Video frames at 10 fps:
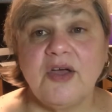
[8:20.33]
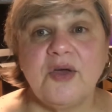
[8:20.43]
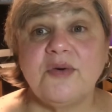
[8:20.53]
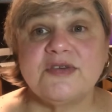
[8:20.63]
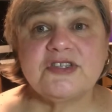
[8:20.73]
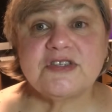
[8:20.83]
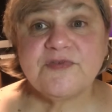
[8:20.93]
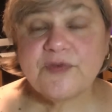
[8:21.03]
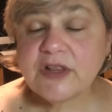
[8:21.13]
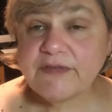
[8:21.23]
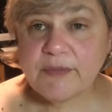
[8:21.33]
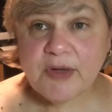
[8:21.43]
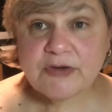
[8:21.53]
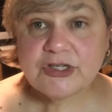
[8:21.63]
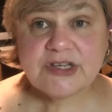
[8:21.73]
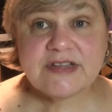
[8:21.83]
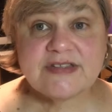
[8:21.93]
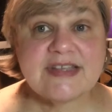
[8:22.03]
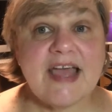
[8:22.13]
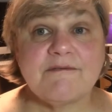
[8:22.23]
who was just full of
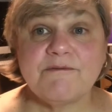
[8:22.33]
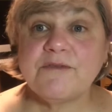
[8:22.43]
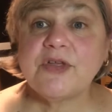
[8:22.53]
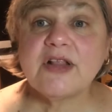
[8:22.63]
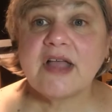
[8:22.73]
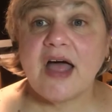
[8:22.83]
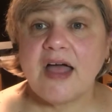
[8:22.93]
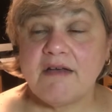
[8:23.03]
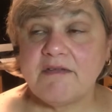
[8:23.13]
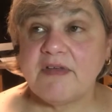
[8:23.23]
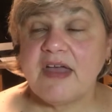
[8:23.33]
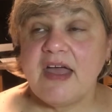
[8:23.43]
emotions and full of